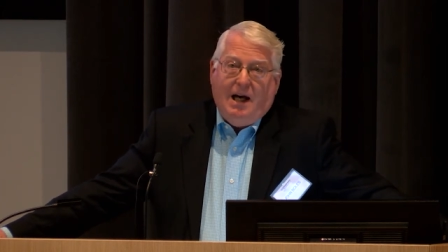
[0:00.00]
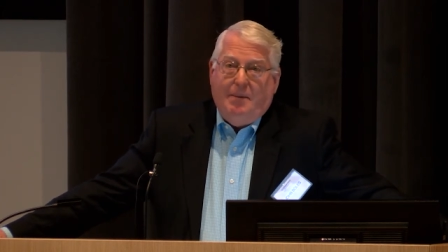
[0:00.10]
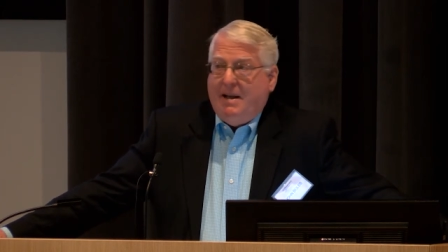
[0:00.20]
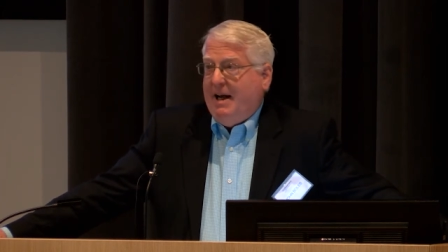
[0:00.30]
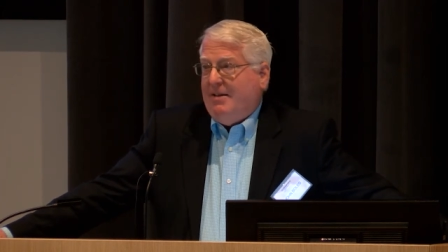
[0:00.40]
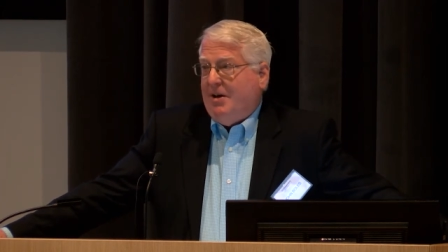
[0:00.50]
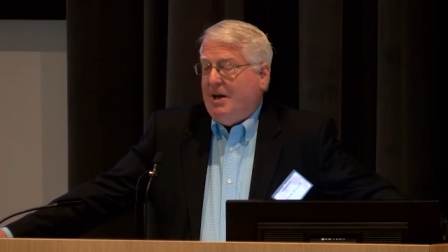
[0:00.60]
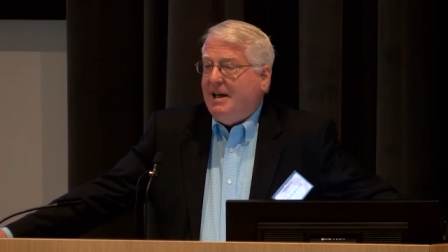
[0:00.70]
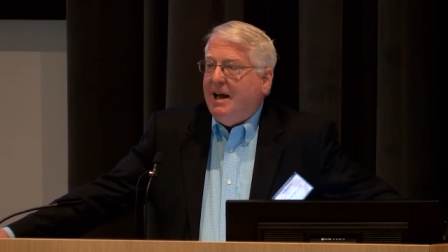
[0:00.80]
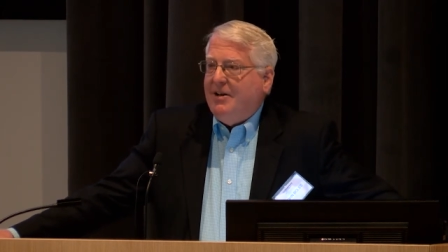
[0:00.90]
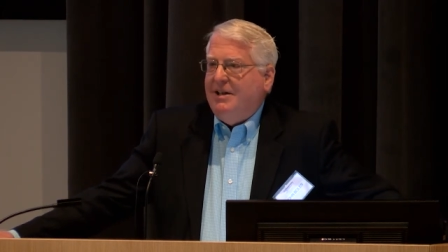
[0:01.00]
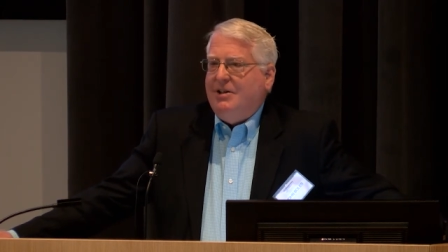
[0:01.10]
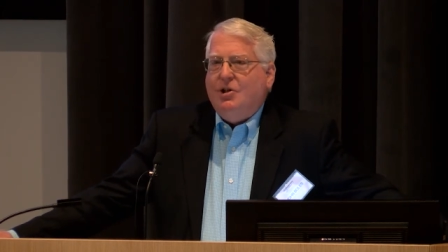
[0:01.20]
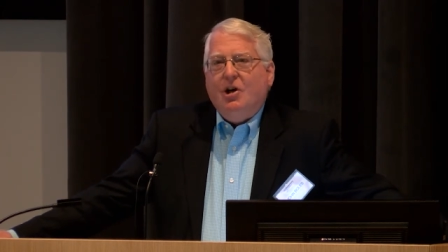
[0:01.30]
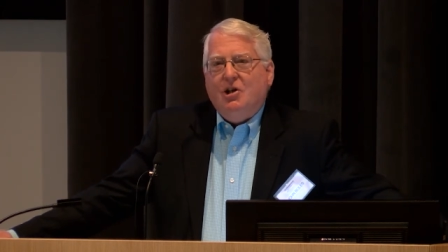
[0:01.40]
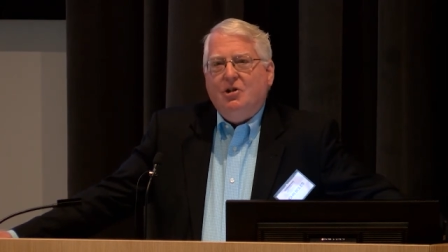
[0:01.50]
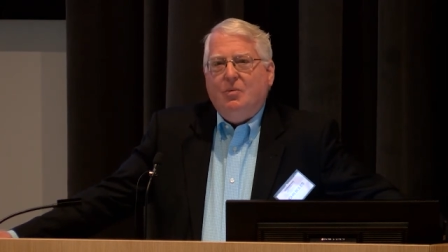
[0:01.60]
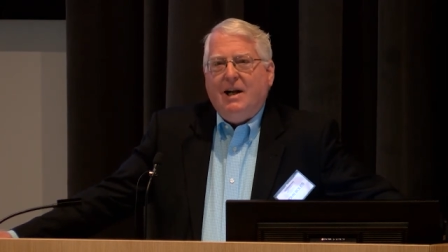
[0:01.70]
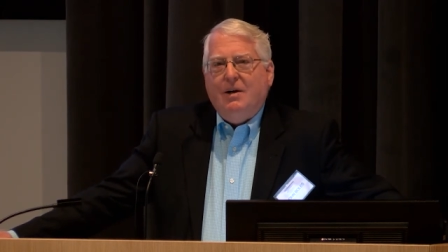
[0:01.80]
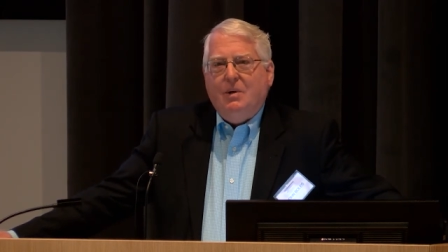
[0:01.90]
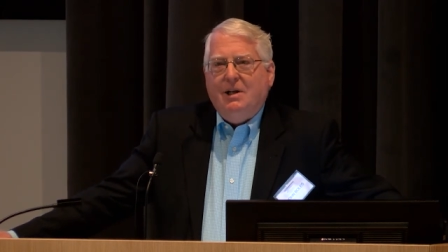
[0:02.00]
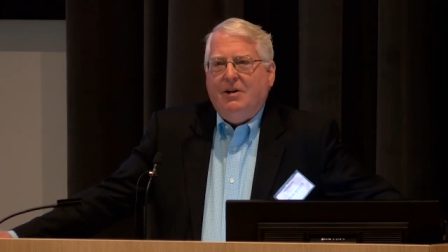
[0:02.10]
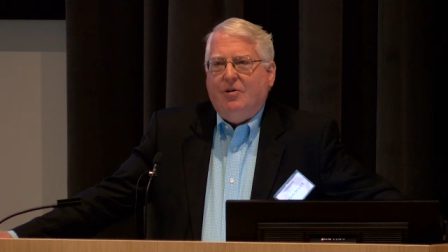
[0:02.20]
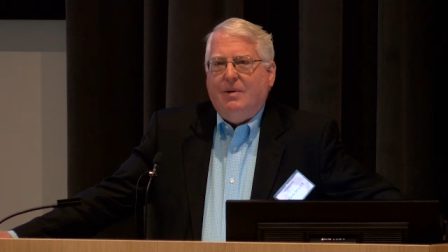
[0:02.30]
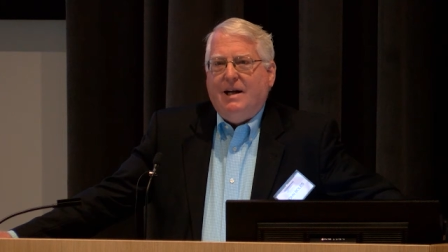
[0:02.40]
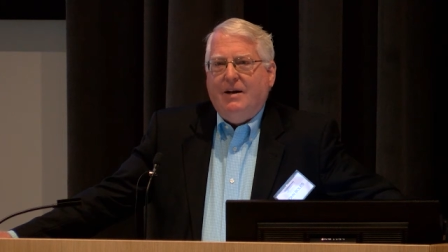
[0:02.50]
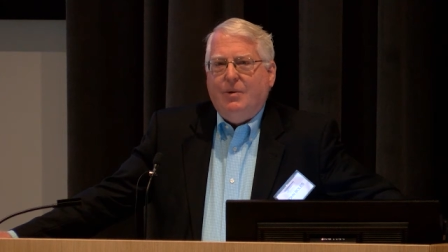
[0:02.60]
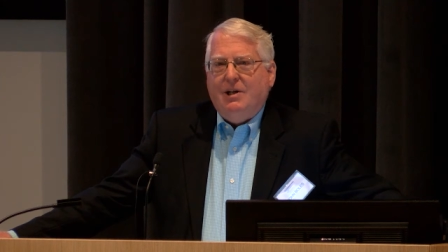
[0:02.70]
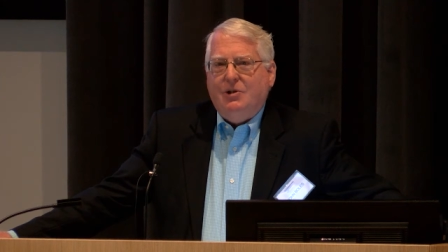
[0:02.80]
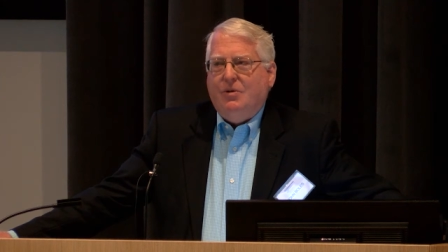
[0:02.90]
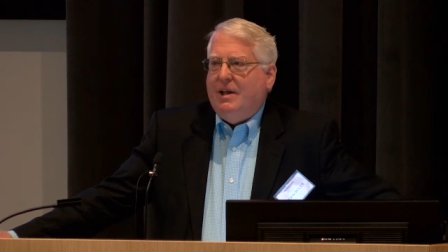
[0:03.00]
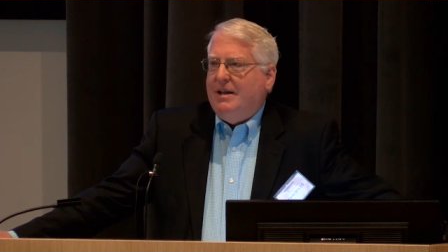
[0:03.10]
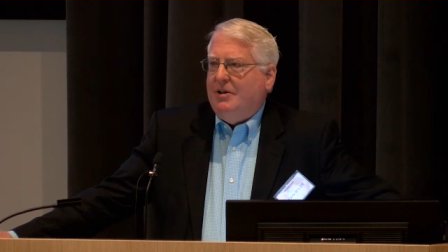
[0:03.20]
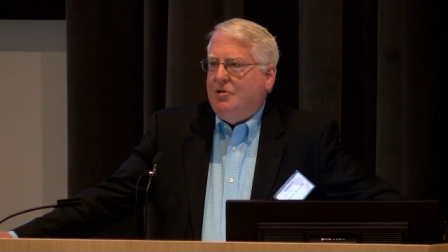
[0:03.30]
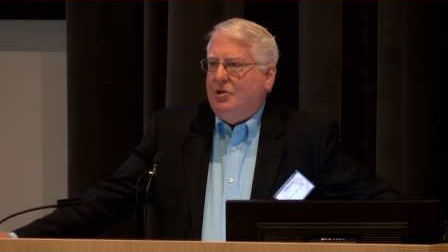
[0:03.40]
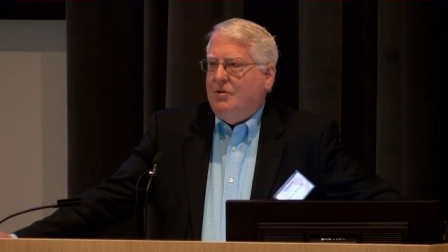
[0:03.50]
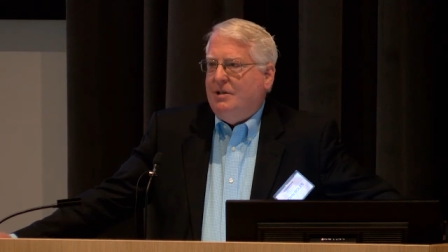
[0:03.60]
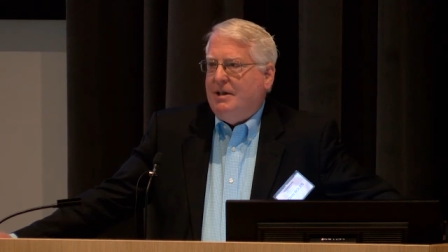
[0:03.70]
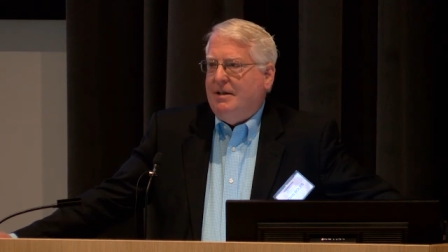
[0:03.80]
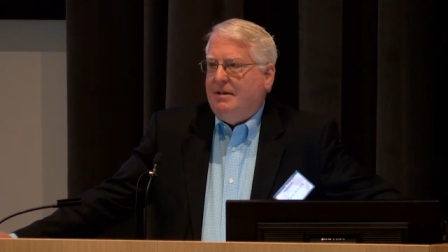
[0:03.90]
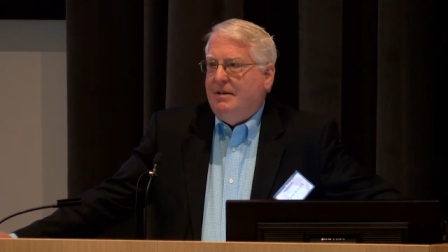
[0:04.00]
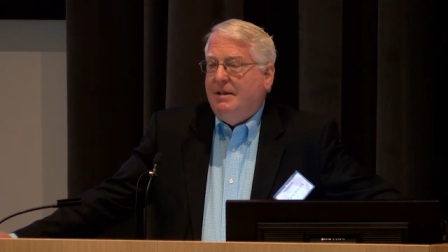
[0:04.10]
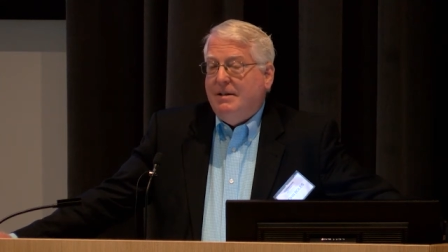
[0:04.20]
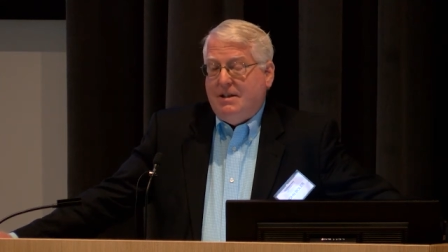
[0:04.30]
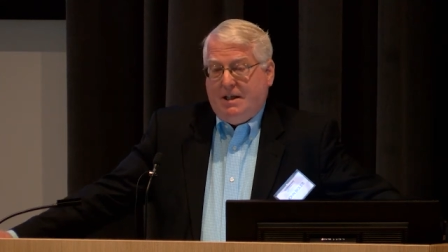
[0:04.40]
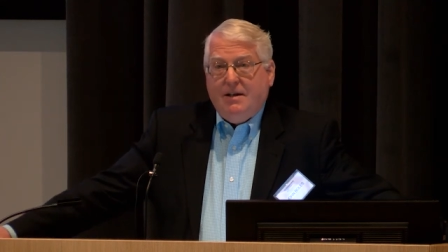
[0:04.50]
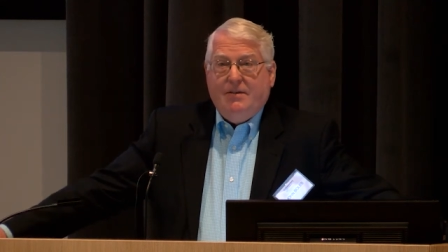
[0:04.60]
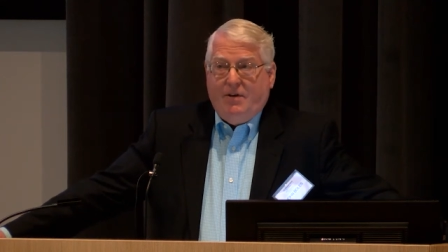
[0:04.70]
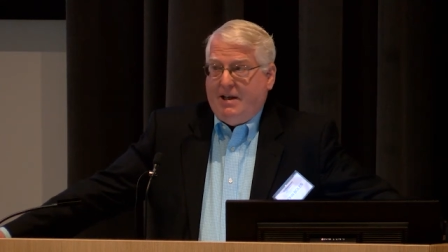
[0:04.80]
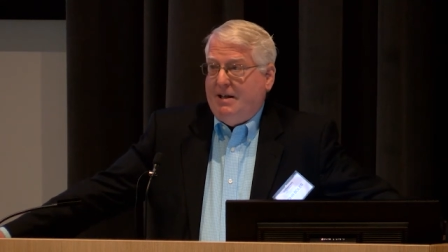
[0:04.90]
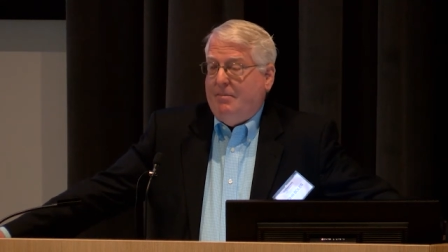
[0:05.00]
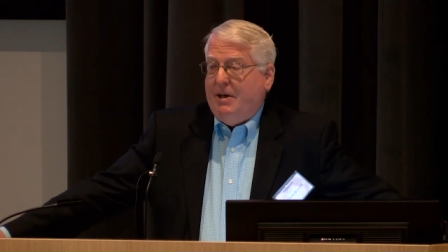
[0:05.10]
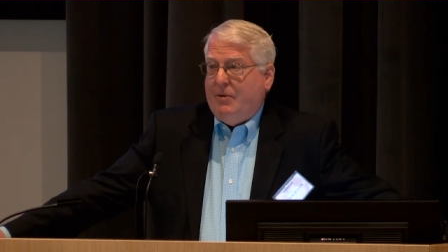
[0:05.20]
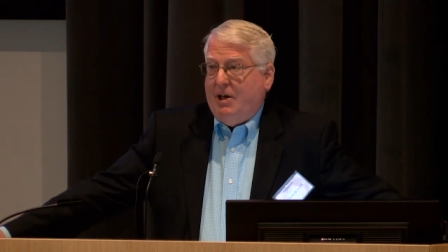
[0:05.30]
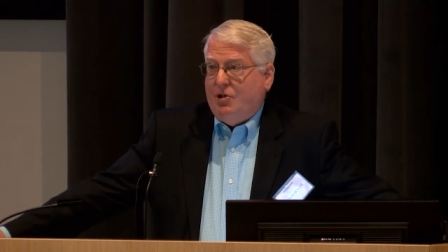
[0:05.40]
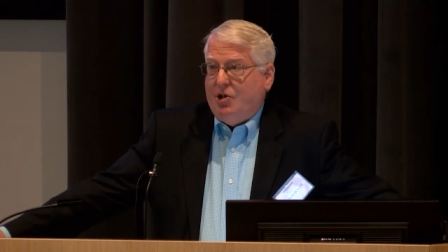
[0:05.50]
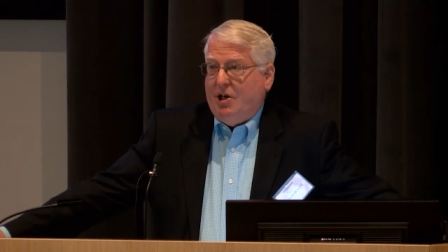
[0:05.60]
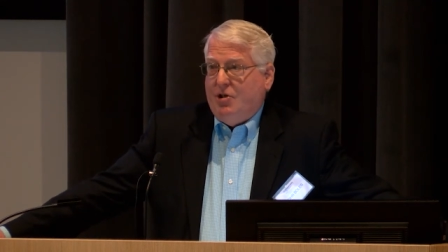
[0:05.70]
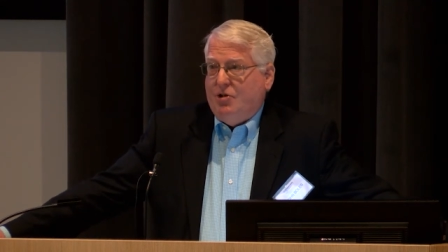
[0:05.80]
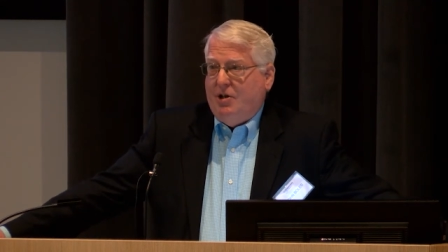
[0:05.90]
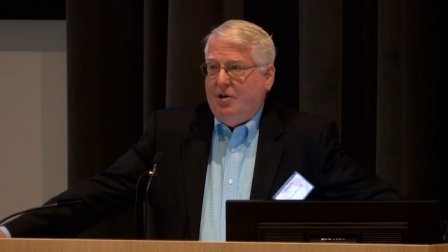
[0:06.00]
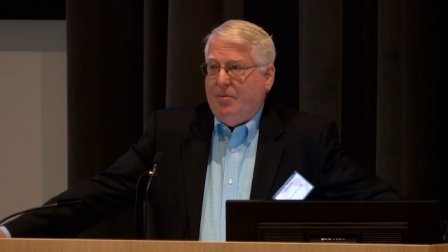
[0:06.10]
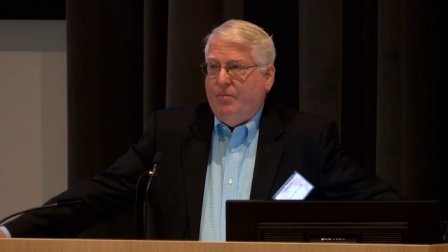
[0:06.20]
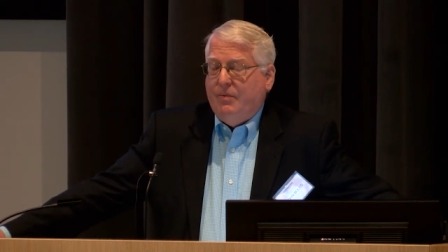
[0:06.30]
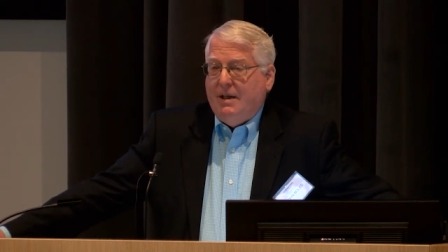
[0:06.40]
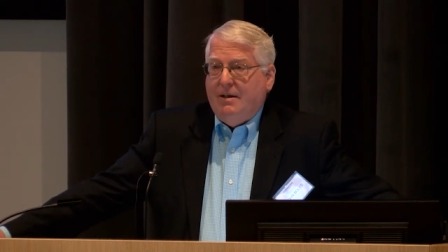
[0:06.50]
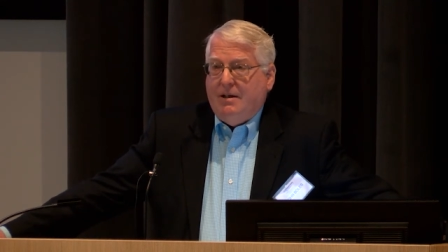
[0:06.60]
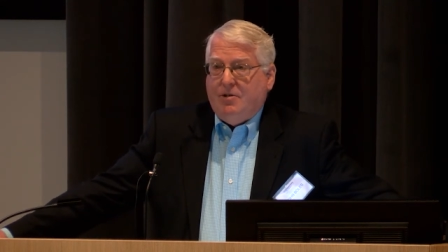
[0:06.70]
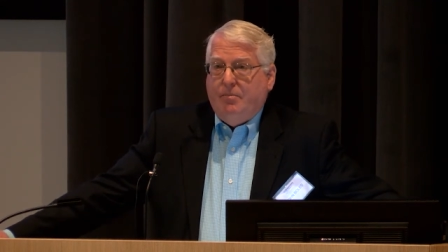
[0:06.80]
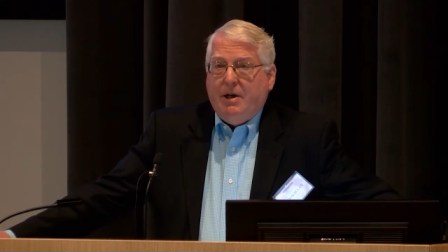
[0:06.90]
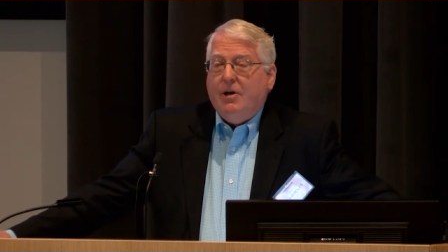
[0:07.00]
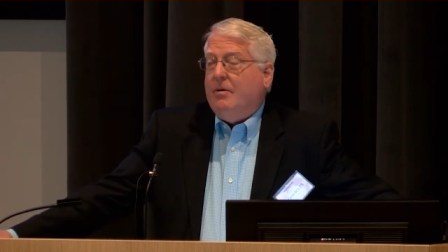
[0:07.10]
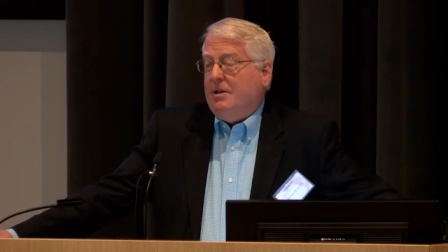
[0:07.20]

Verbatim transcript: I mean, I thought I got a good education when I went here, but I really do think that students get a significantly better education here. It's bigger,